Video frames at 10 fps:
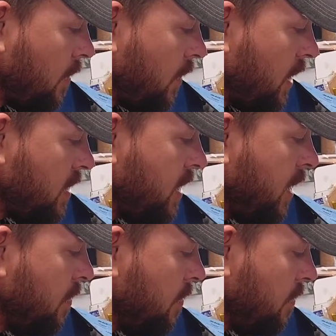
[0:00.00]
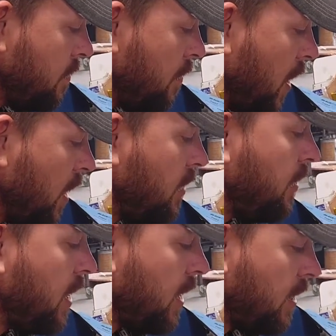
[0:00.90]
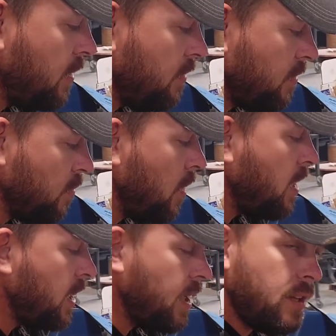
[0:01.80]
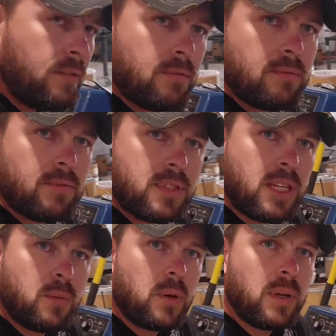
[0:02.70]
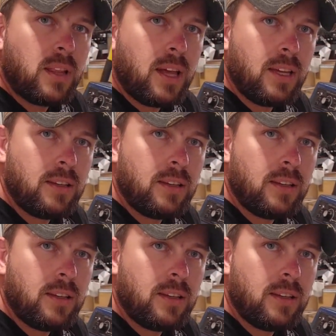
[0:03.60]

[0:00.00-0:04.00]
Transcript: We just keep modifying, running it, seeing what we like.